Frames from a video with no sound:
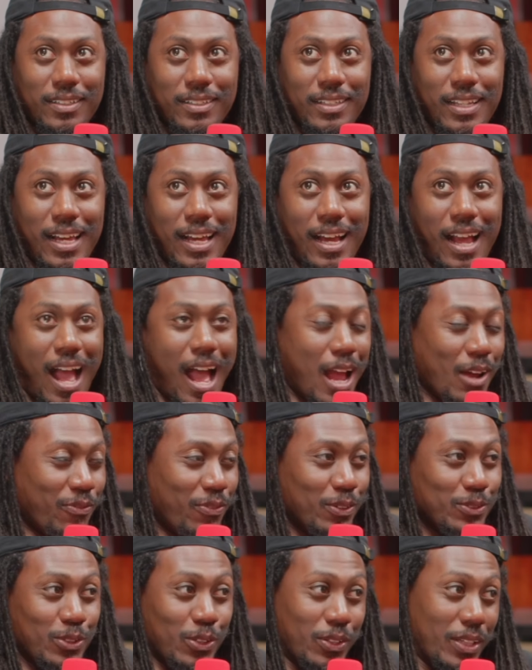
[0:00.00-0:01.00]
like
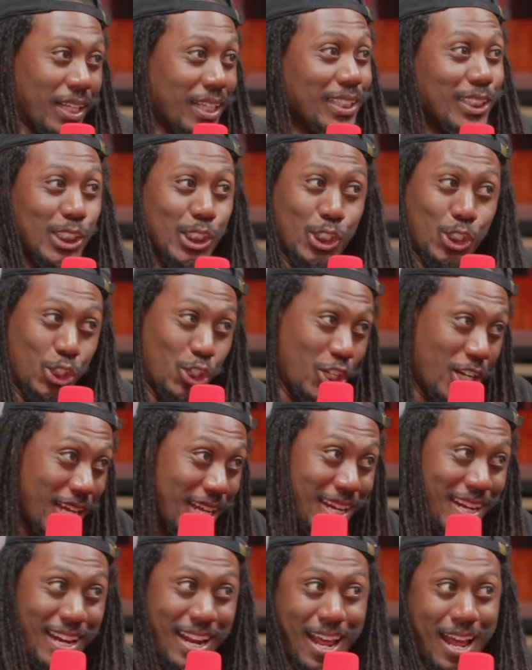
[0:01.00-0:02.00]
iPhones? Are they
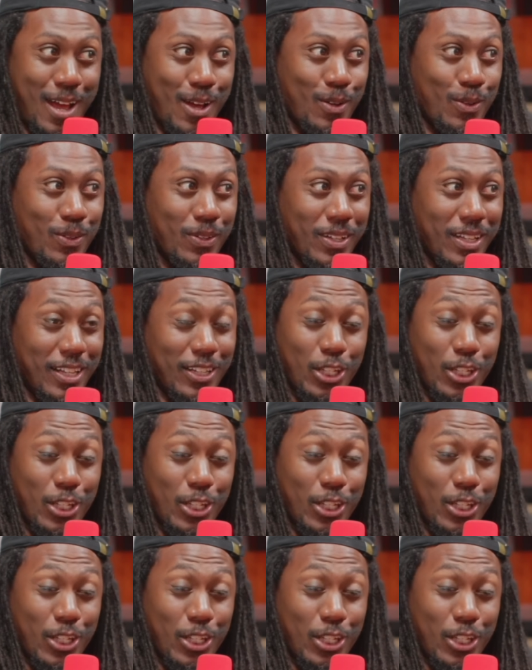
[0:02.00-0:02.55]
legit now?